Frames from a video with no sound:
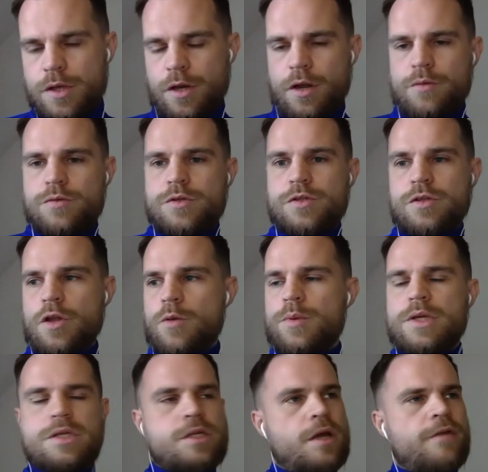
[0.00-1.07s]

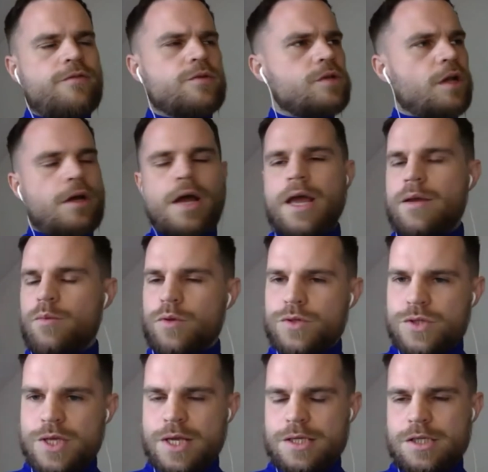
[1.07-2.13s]
everyone's like, hey,
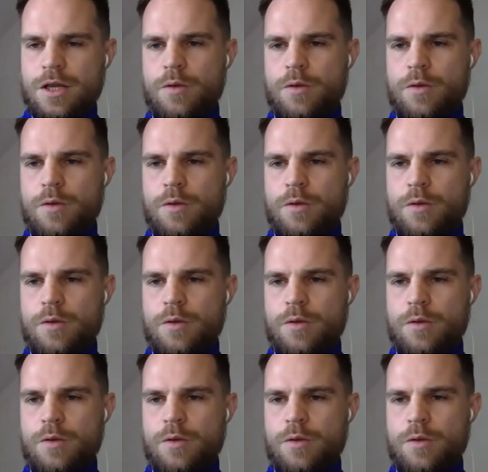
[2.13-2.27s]
what's this?